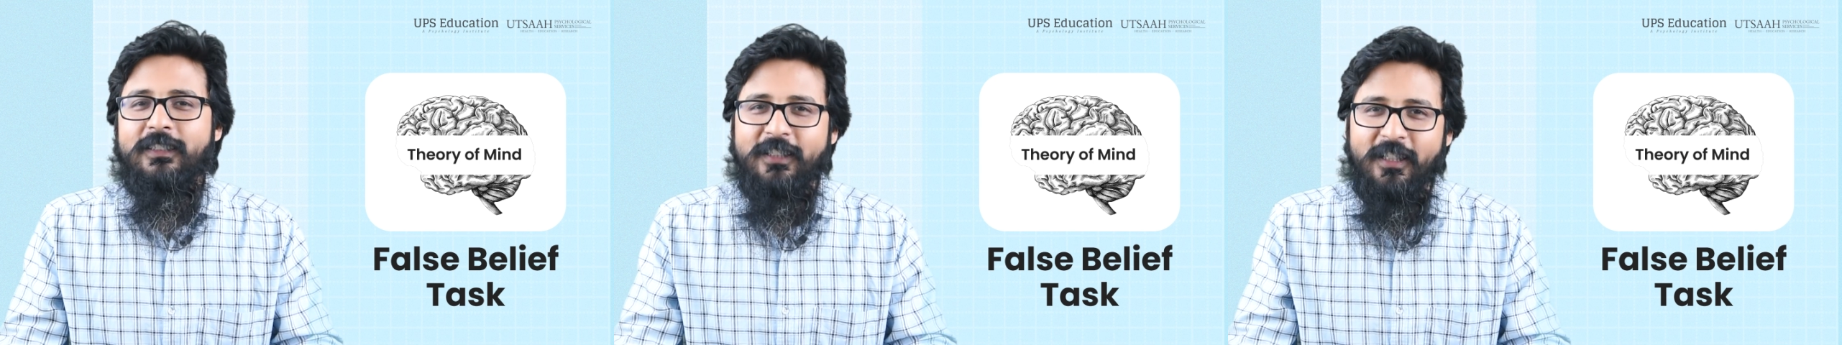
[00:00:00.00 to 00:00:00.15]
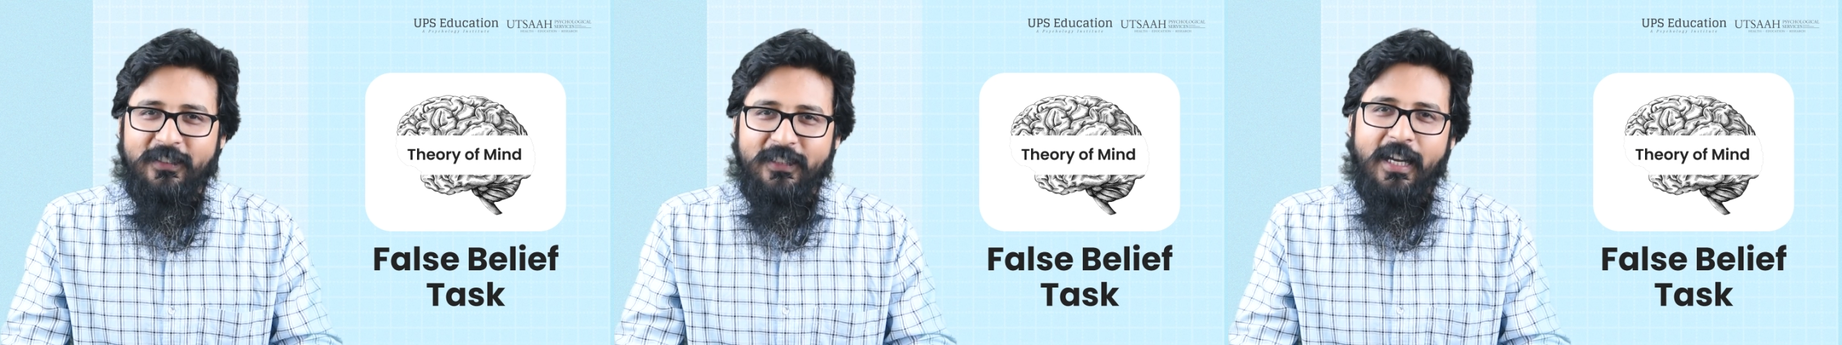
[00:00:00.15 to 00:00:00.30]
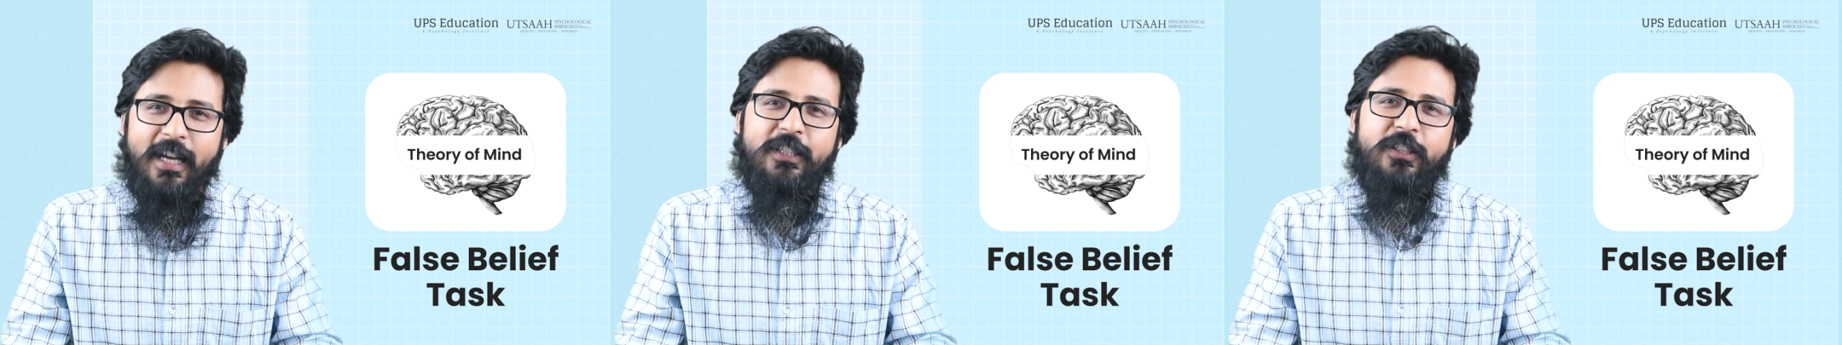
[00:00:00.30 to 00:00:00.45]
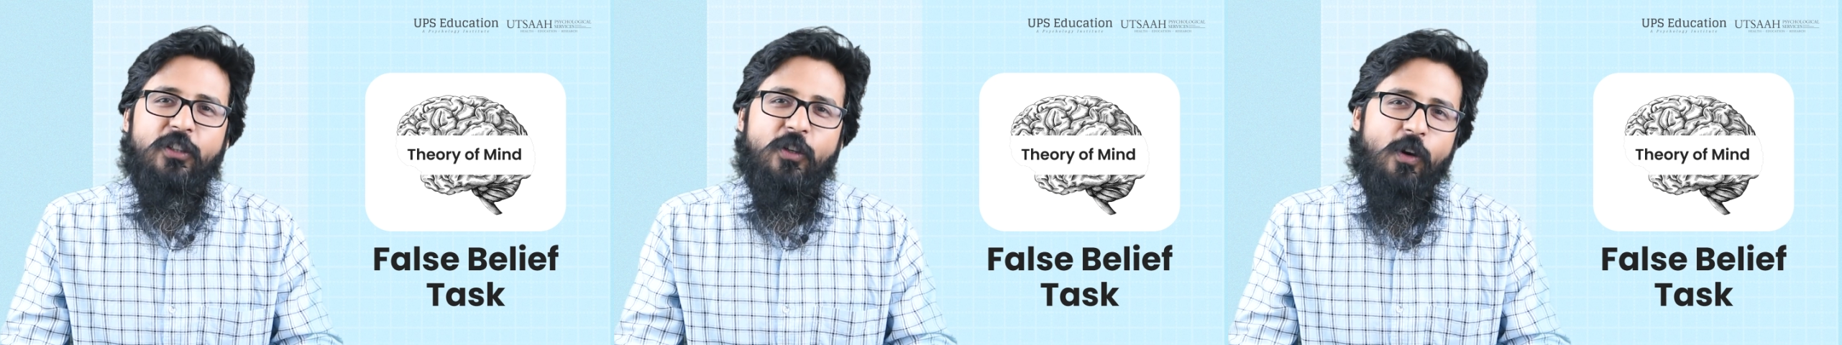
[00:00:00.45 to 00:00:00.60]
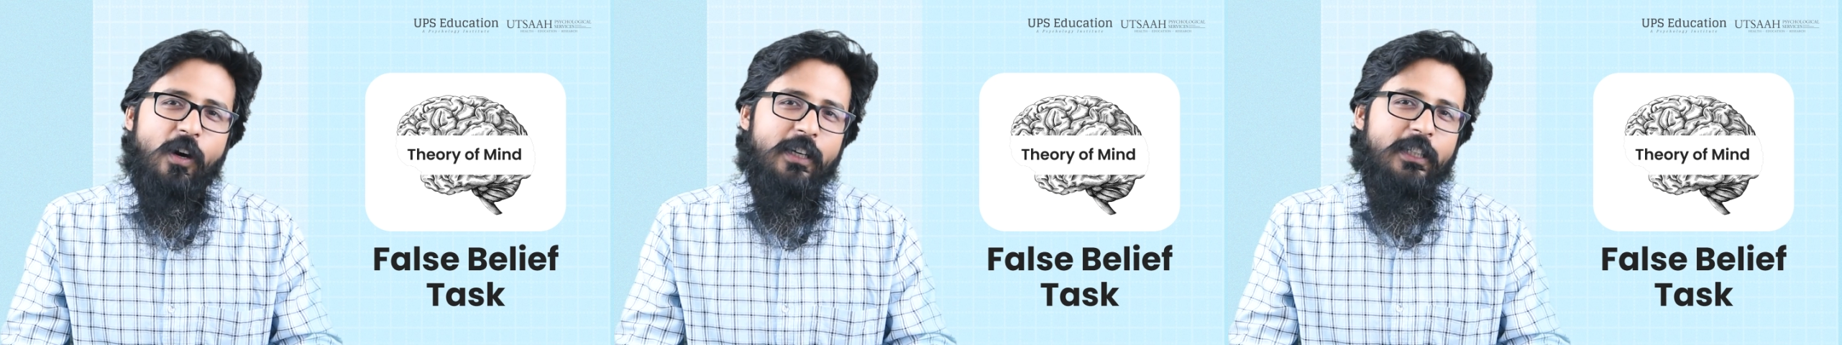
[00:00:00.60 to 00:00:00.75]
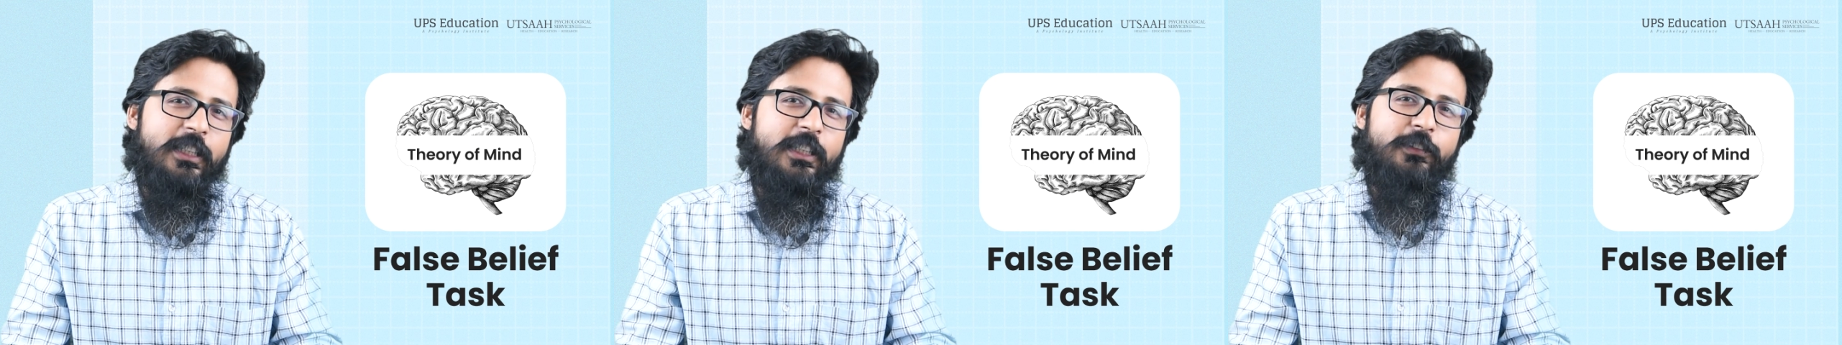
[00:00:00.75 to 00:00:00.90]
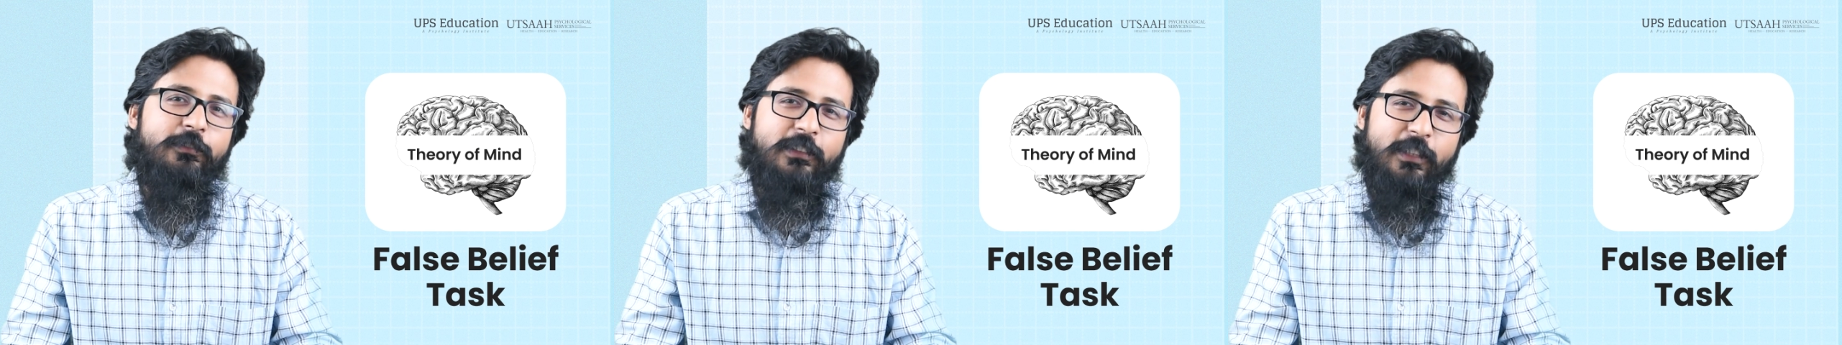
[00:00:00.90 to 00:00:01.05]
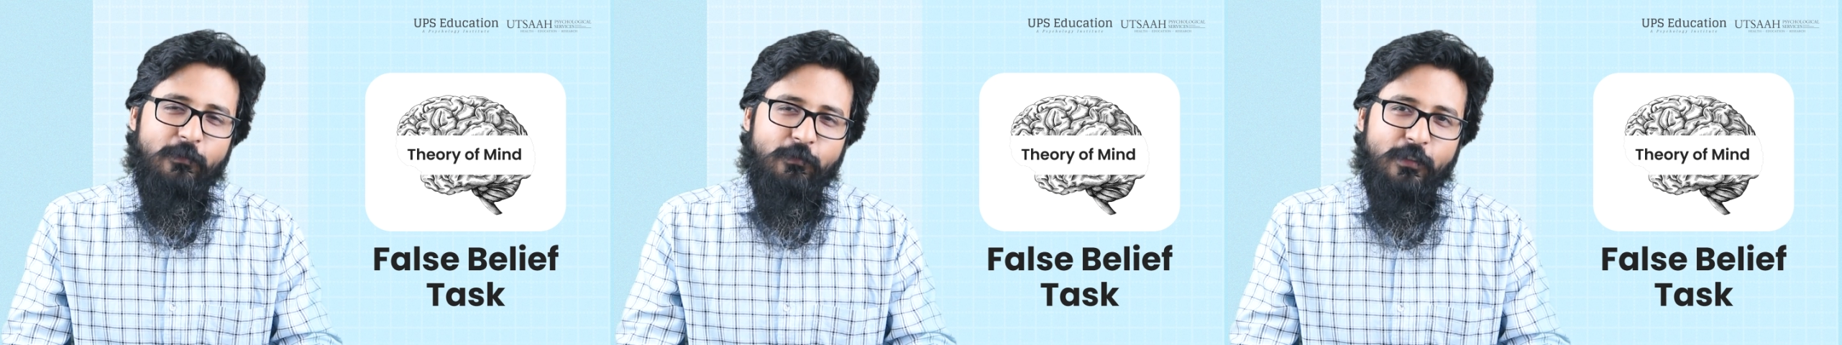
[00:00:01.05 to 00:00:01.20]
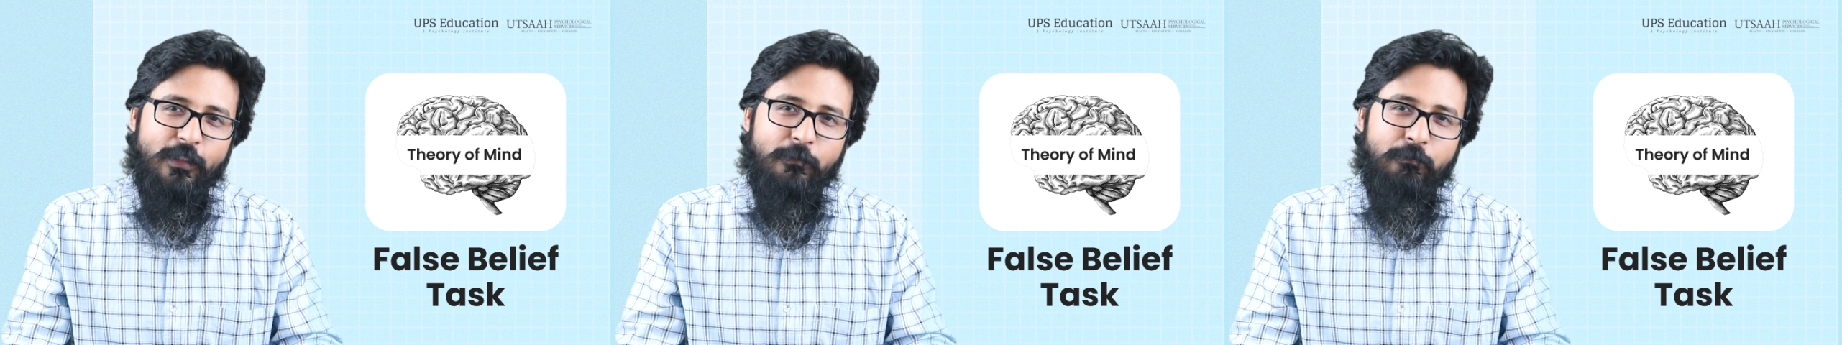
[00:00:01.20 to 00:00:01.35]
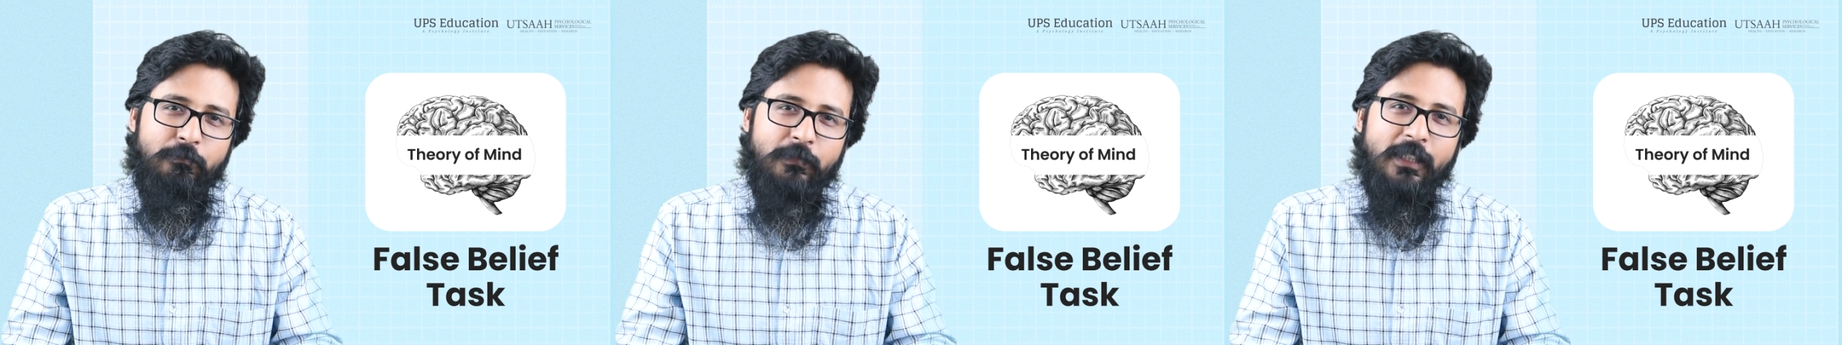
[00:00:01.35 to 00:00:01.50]
such as cognitive
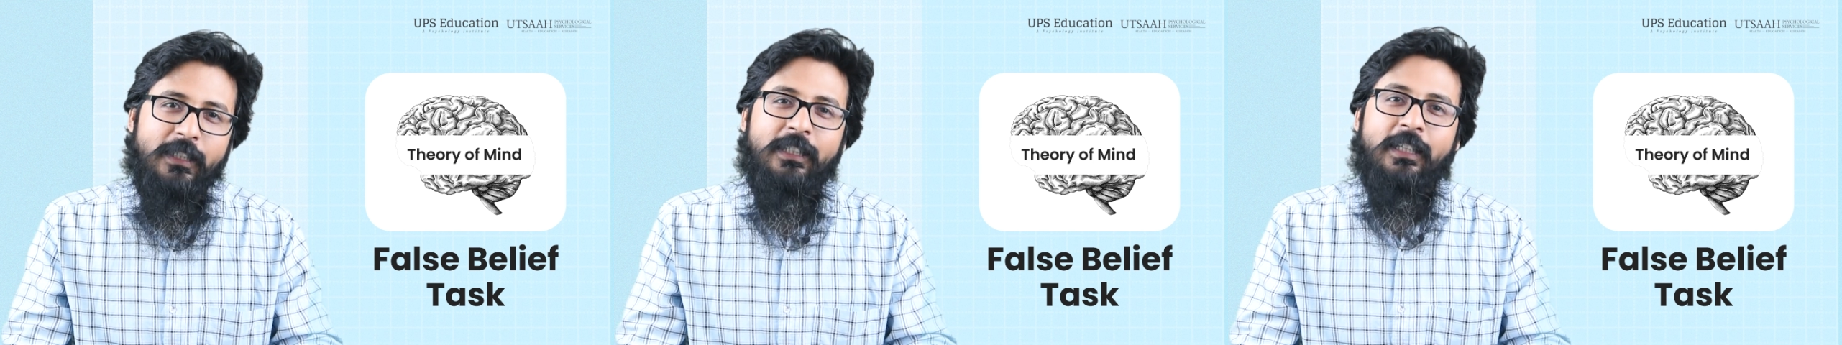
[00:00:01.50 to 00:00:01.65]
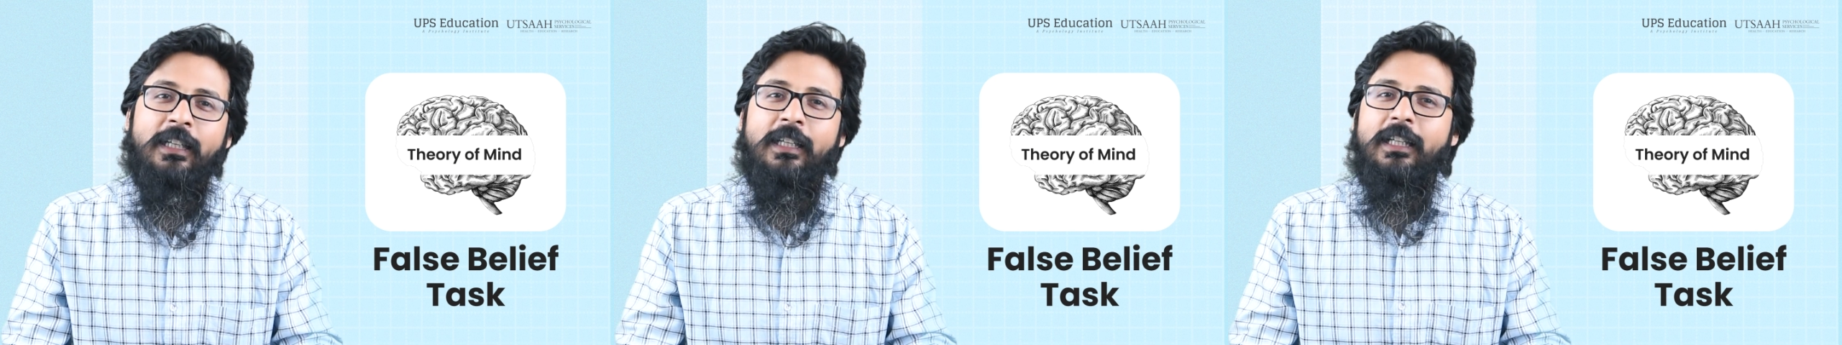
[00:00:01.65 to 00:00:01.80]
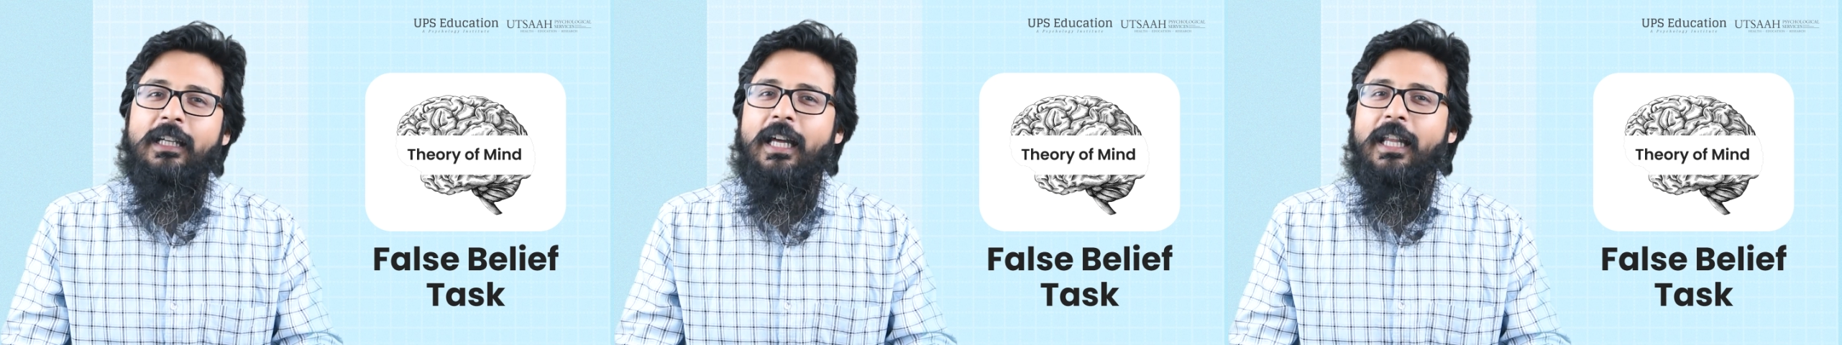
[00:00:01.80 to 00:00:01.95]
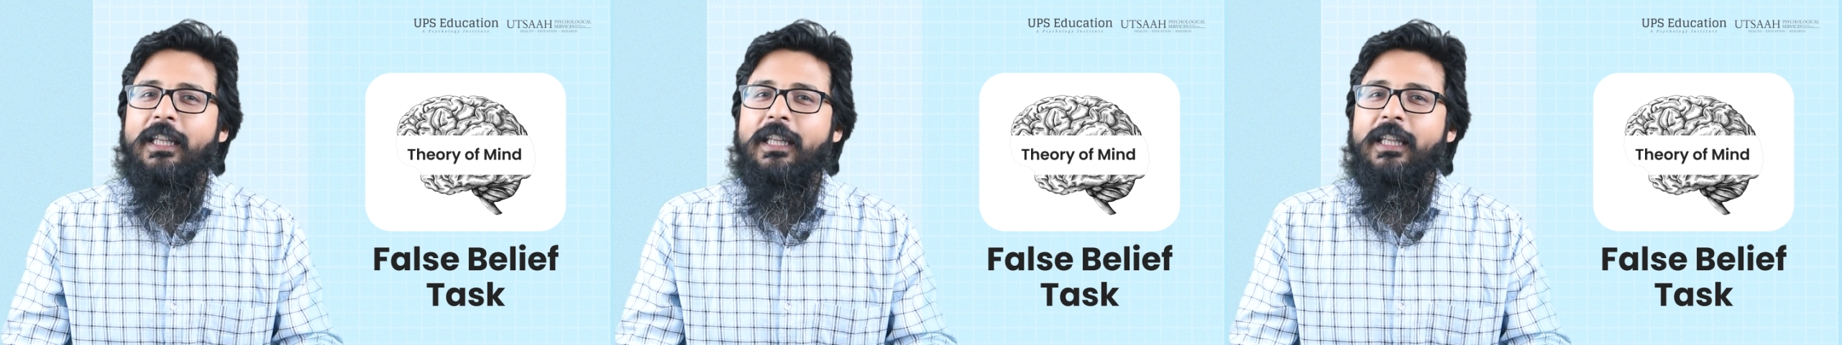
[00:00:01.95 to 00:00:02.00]
development